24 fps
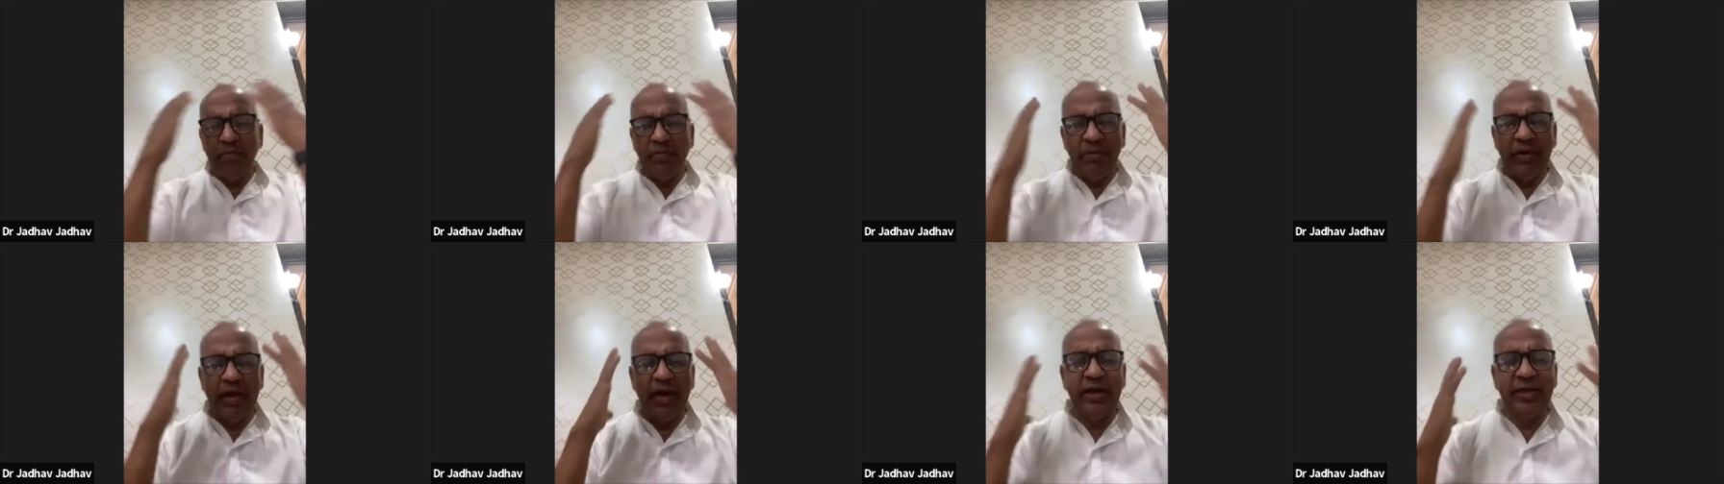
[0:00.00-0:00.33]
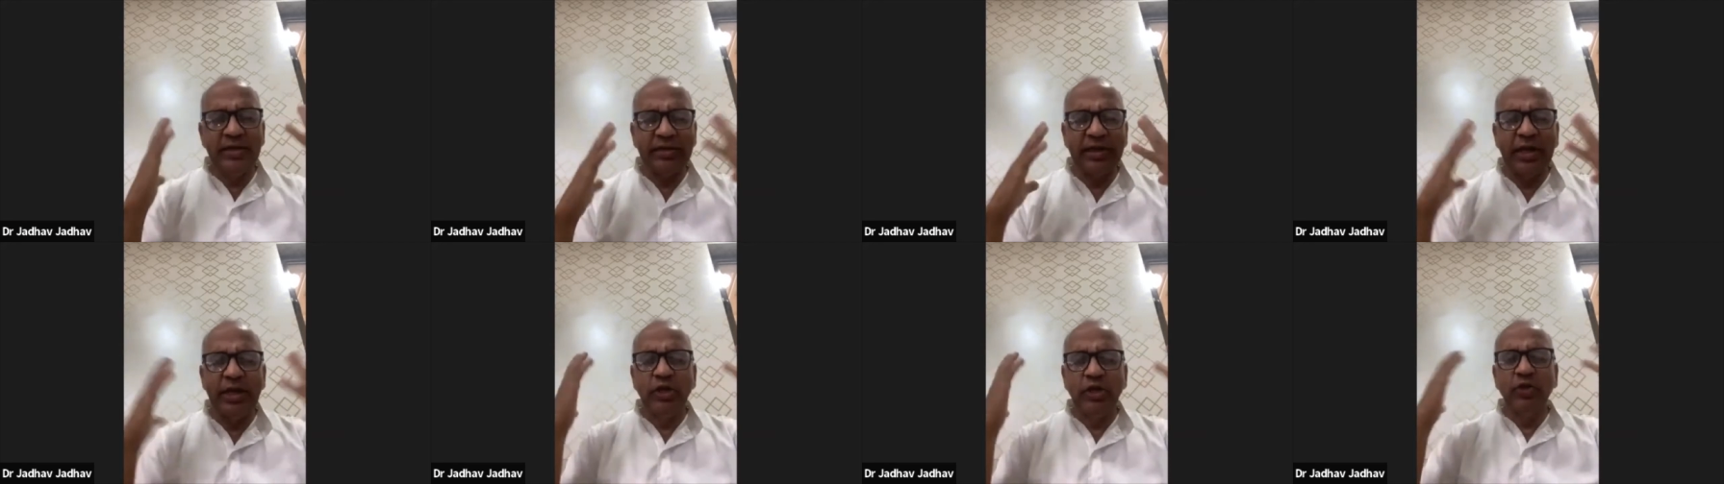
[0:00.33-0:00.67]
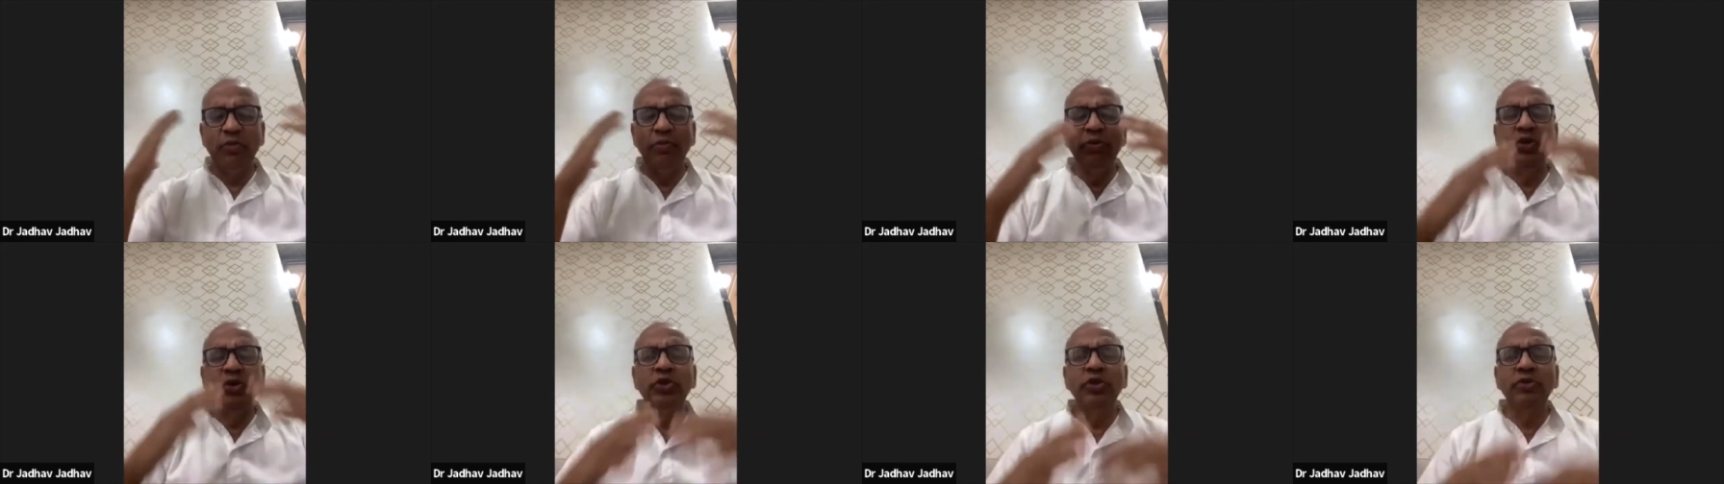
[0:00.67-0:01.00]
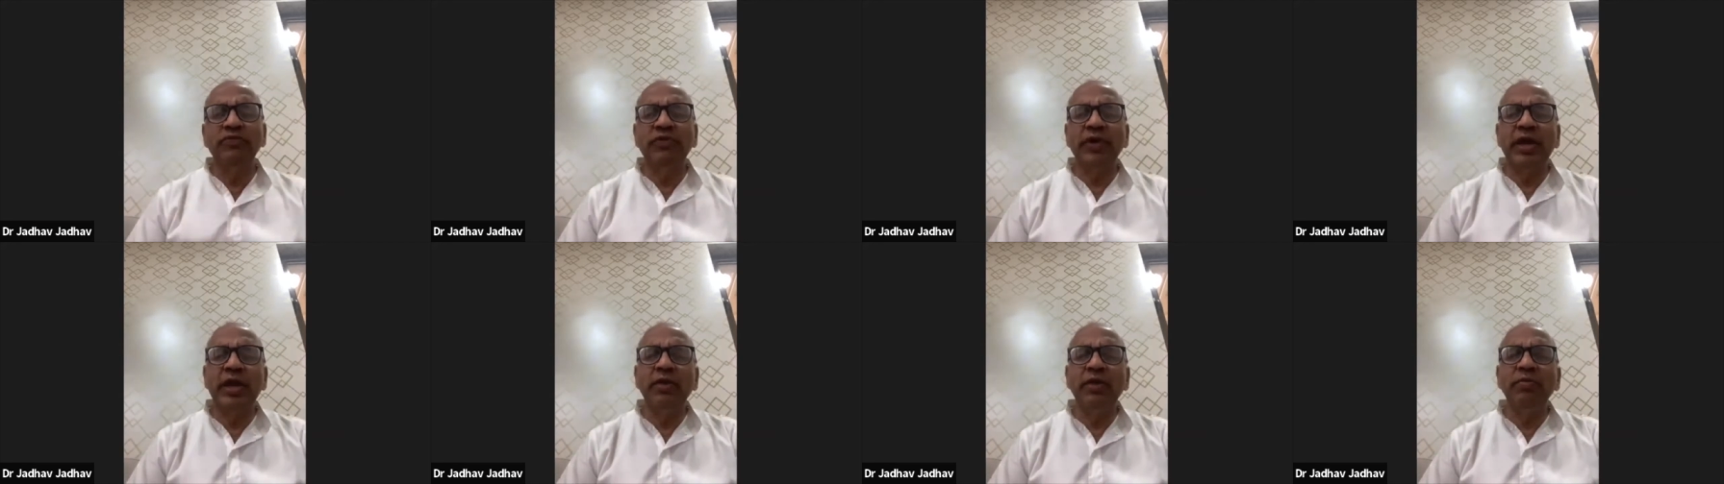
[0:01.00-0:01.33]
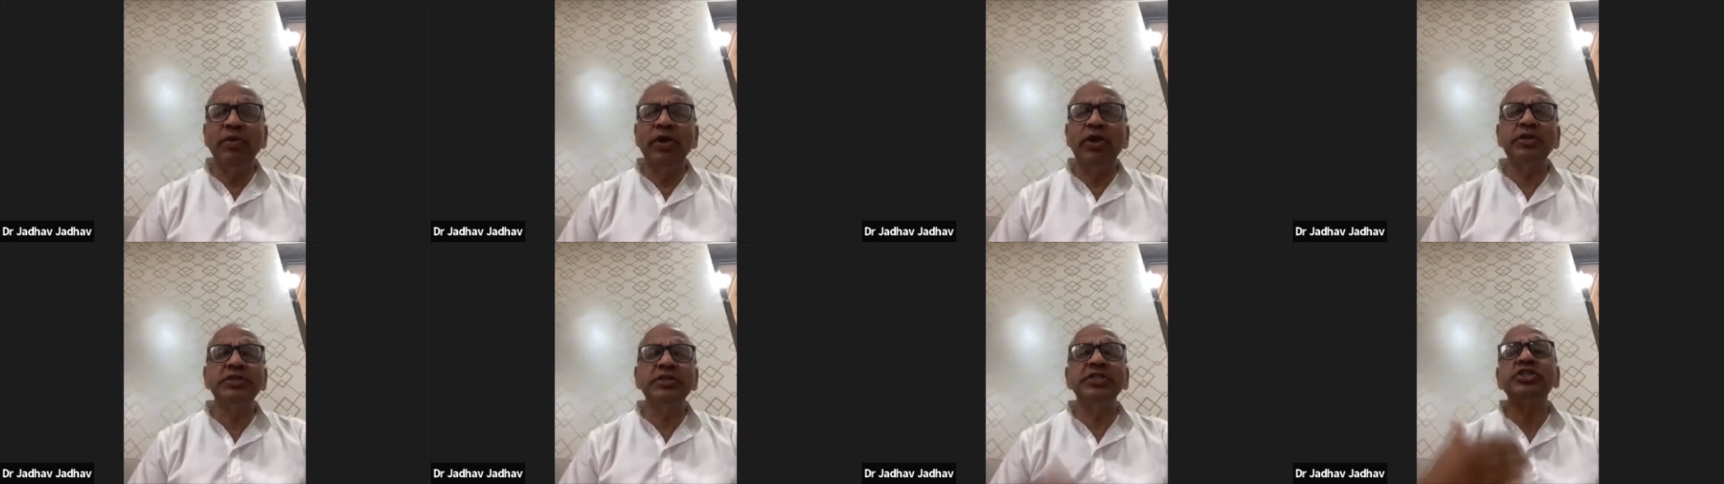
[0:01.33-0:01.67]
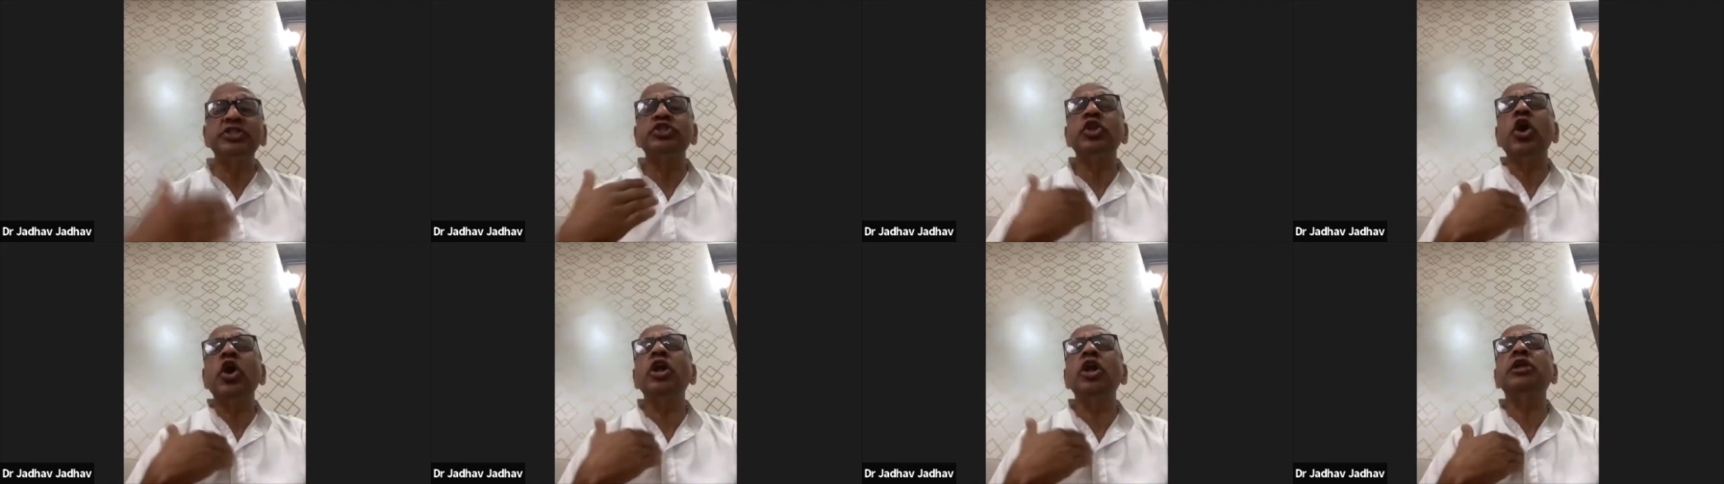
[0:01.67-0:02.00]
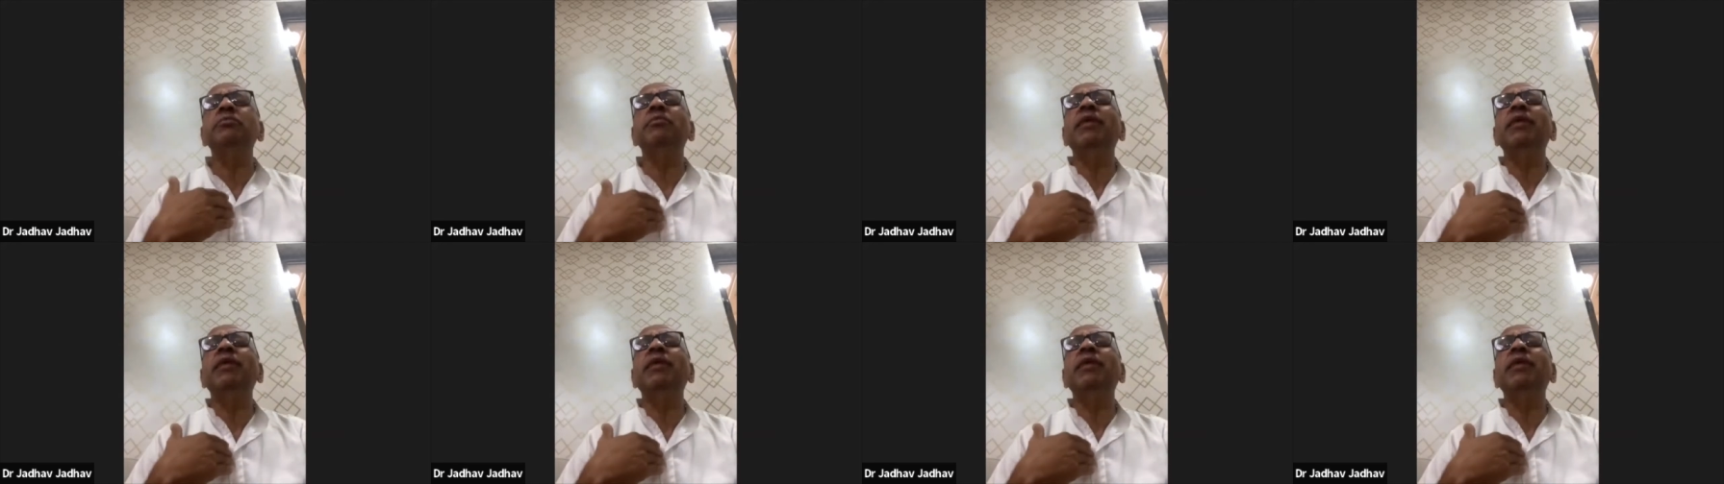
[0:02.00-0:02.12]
I try to beautify it because it's not